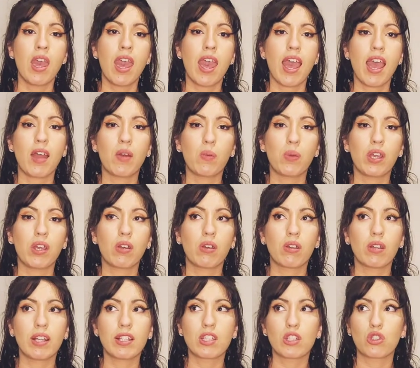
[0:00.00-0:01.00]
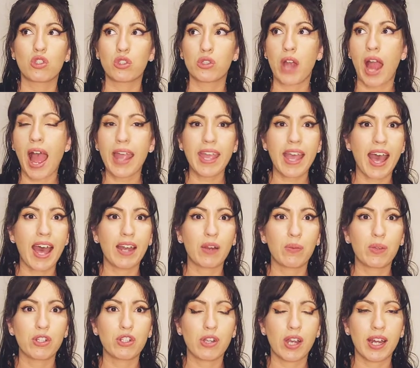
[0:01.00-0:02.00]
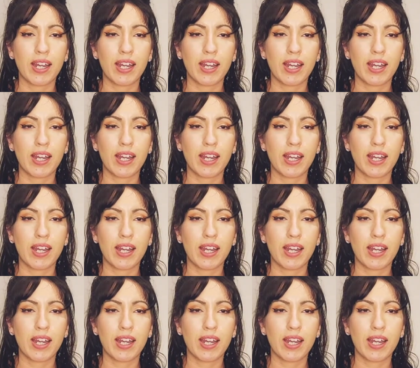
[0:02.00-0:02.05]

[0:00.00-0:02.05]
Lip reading: And it's a triad, and we try